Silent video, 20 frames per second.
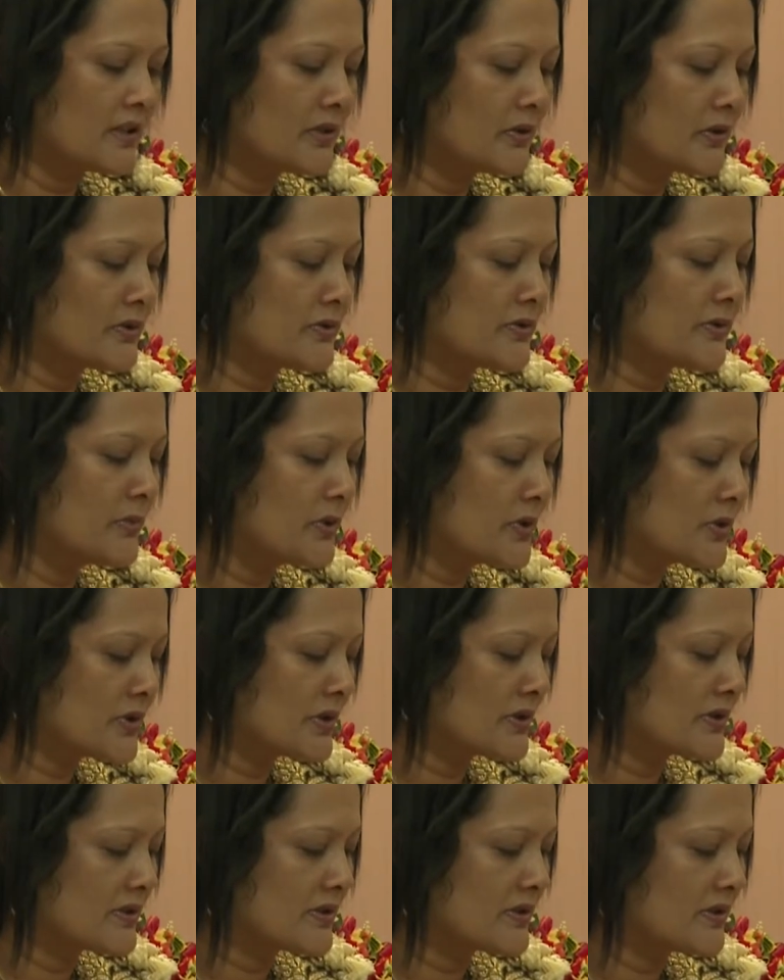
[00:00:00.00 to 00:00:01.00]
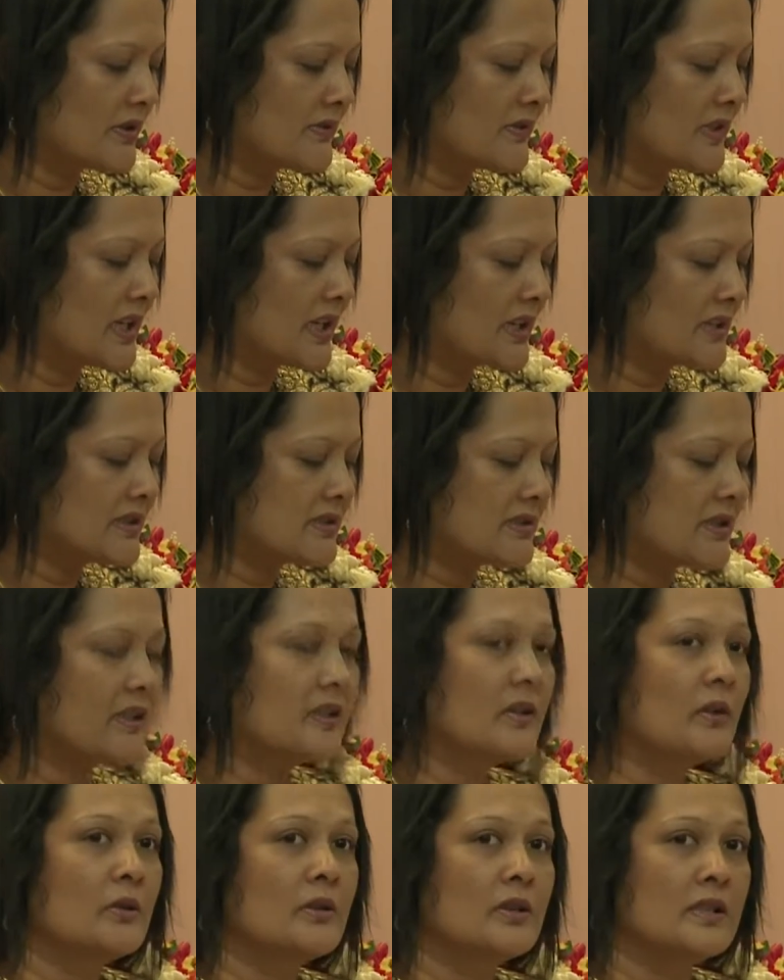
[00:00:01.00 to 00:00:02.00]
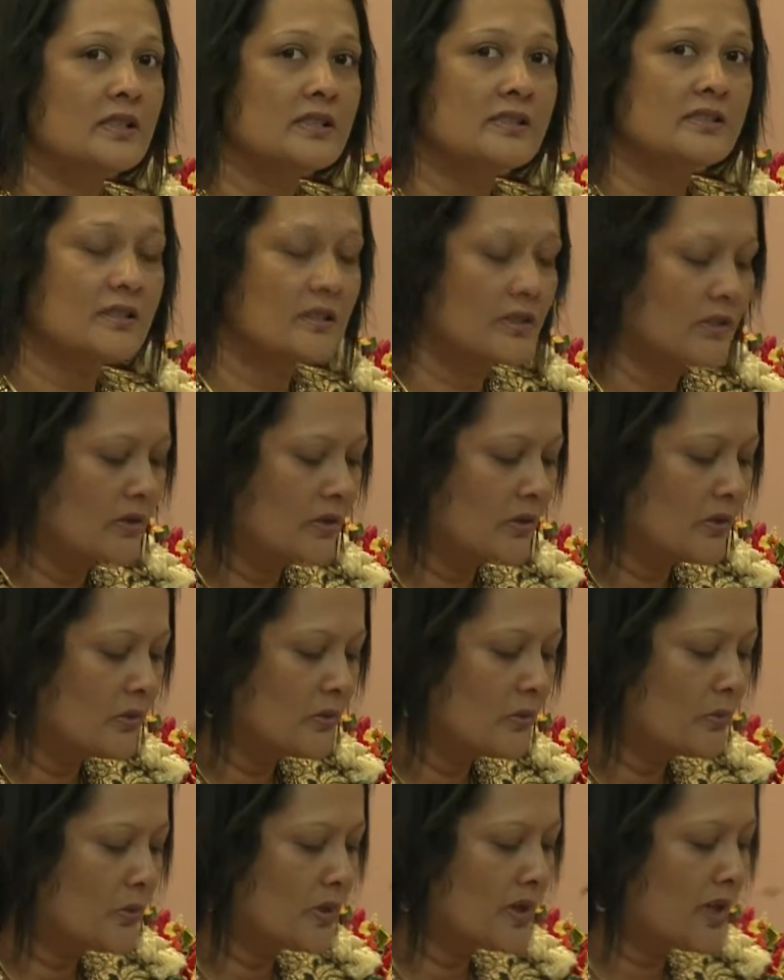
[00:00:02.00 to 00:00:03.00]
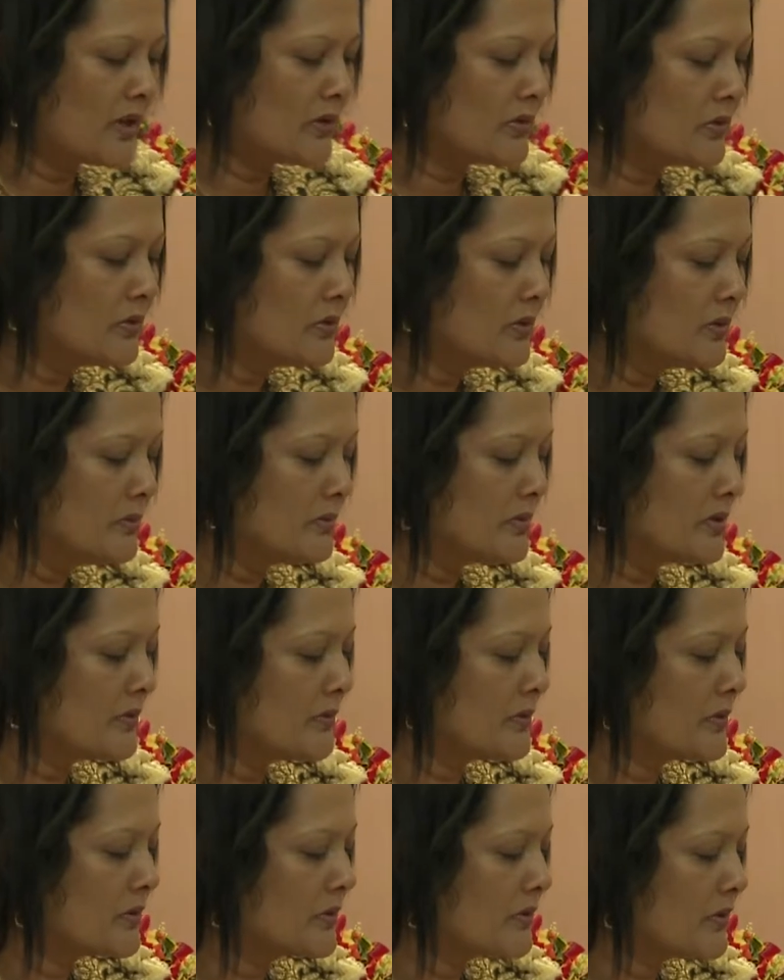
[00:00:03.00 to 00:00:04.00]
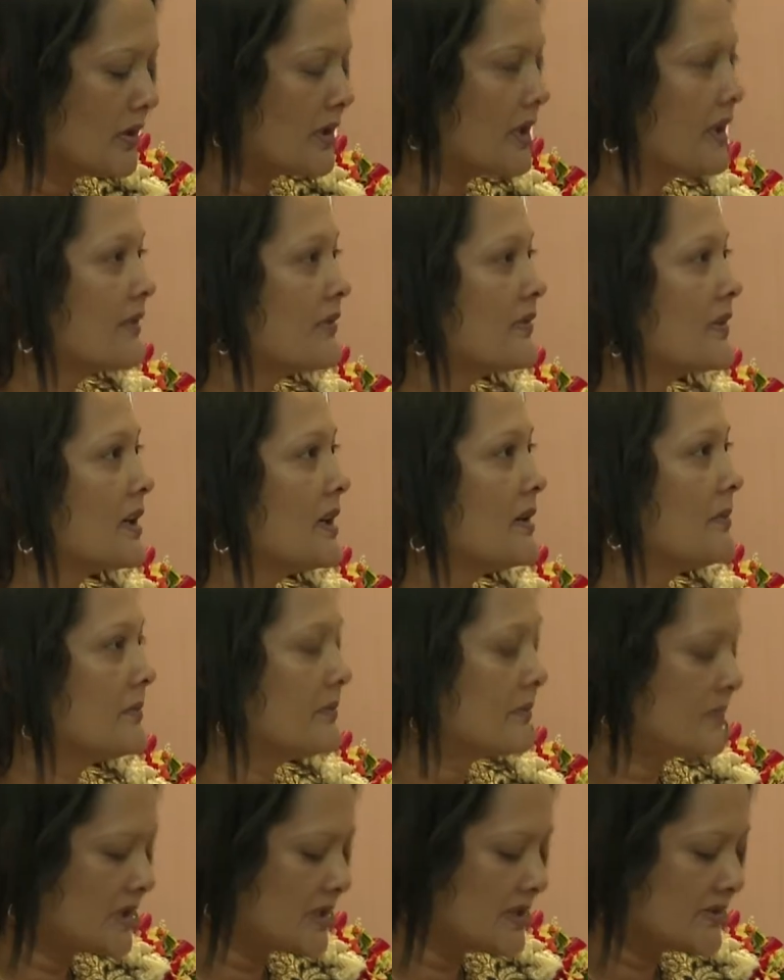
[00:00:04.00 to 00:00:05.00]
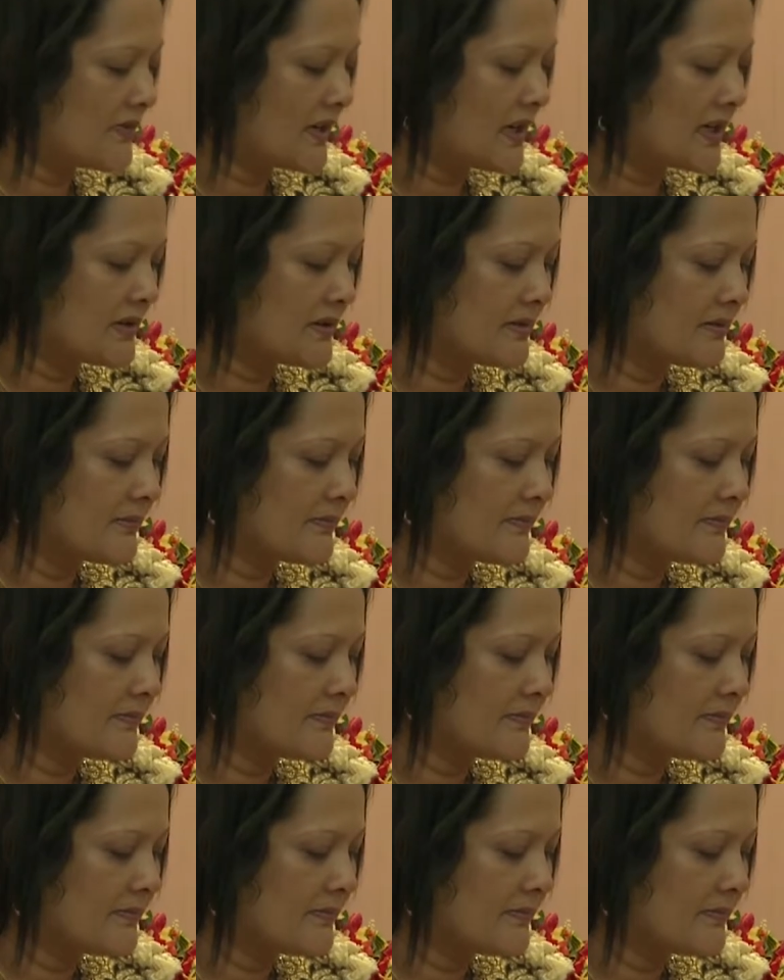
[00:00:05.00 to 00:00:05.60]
the contributions of the other stakeholders without whom we would not have come this far.